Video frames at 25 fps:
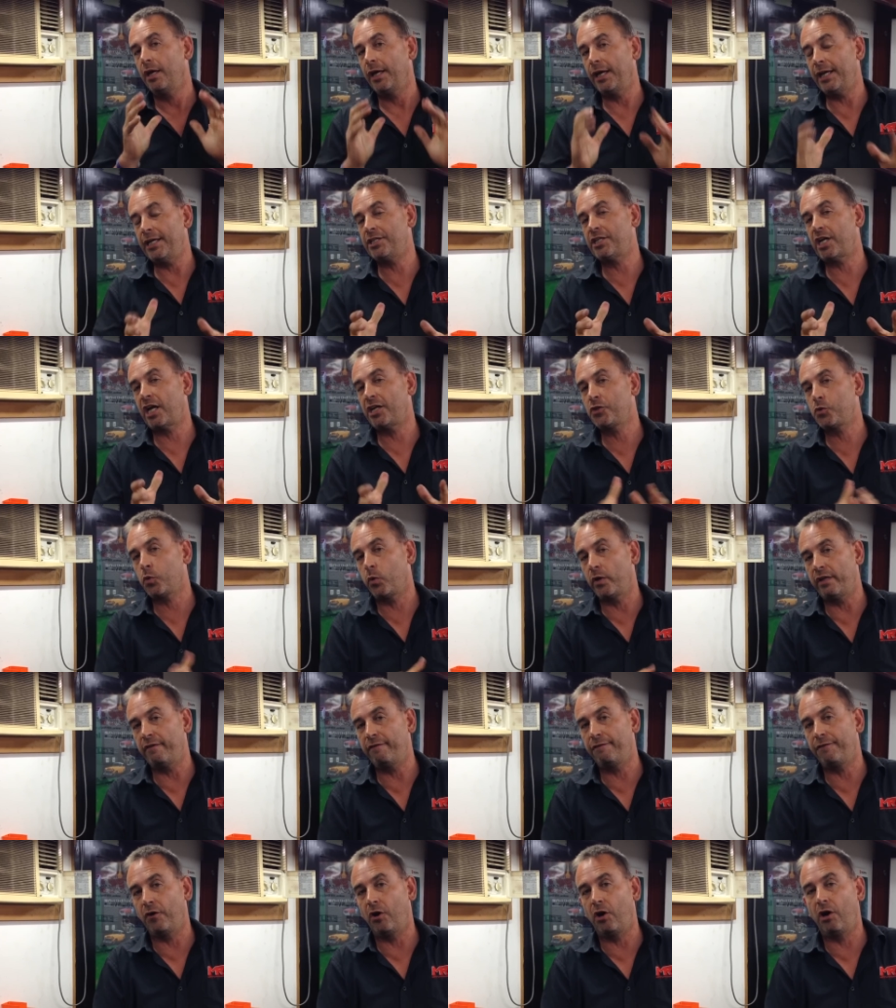
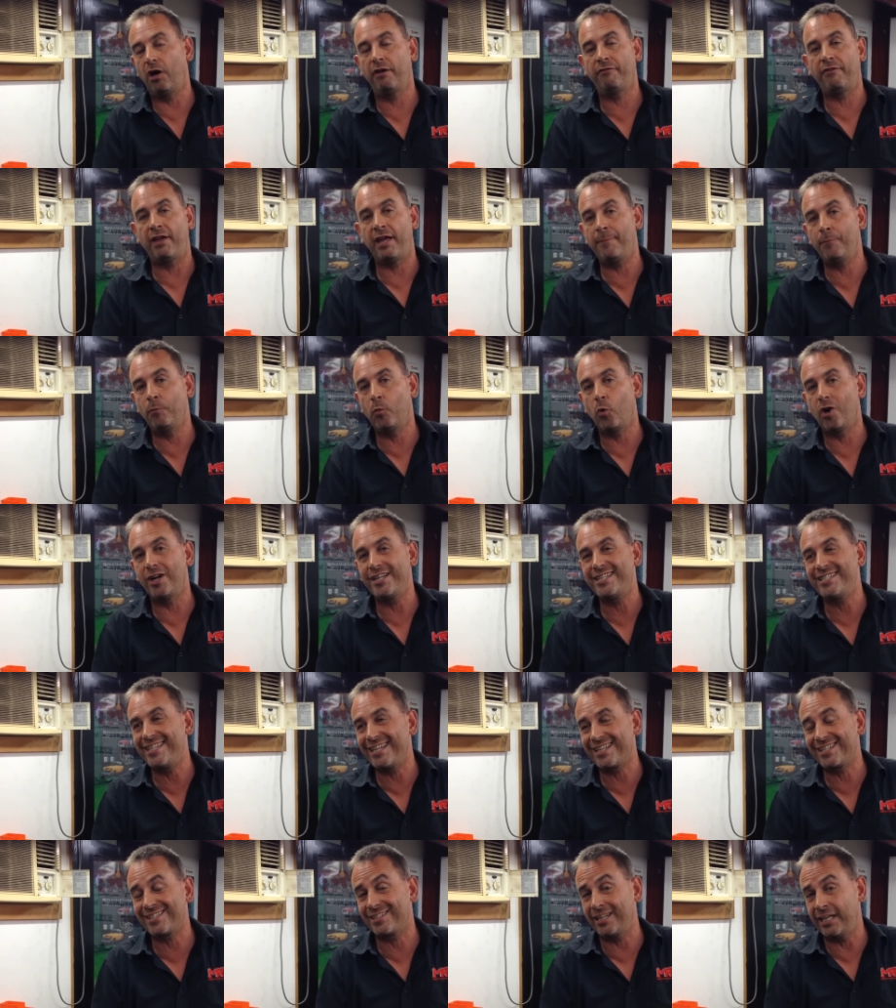EJ25,
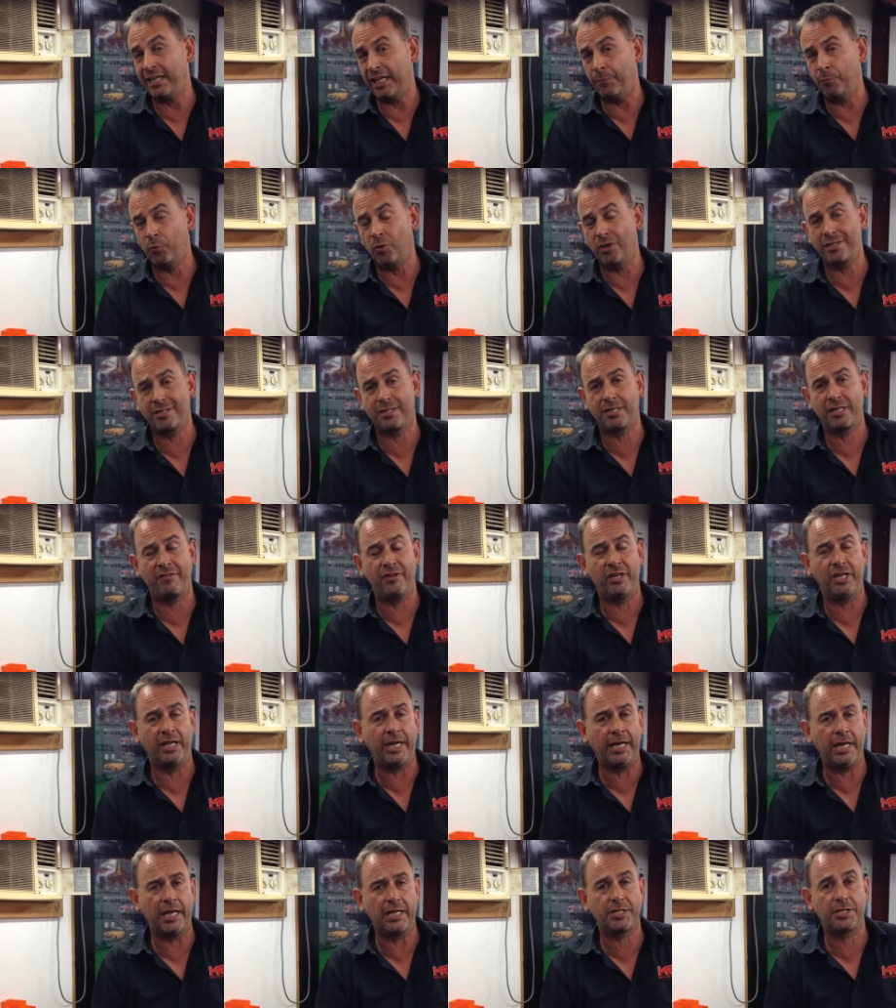MY16,
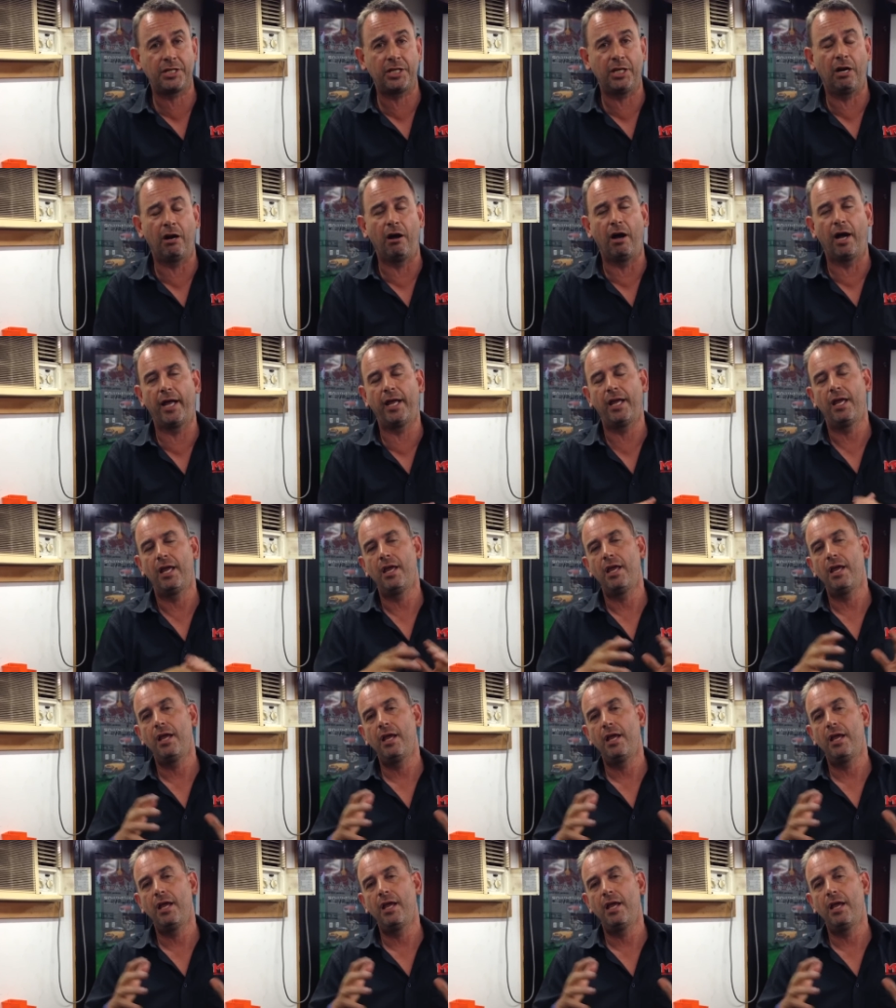MY17 STI.